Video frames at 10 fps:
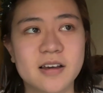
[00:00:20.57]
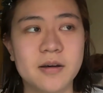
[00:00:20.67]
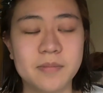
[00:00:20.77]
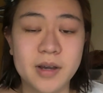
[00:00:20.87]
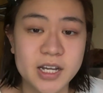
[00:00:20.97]

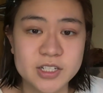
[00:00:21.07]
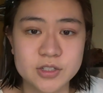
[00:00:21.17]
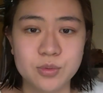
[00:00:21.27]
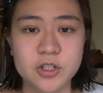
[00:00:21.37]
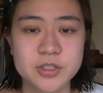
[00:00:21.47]
I
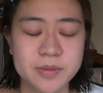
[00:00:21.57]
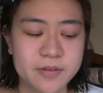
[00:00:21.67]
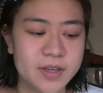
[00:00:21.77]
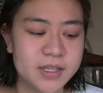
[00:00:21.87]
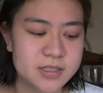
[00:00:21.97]
just washed my
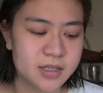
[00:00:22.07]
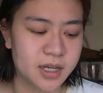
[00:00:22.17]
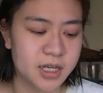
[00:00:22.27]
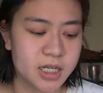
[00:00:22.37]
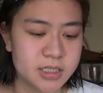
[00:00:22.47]
face
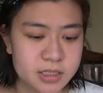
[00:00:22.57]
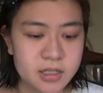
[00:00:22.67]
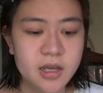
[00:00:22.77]
and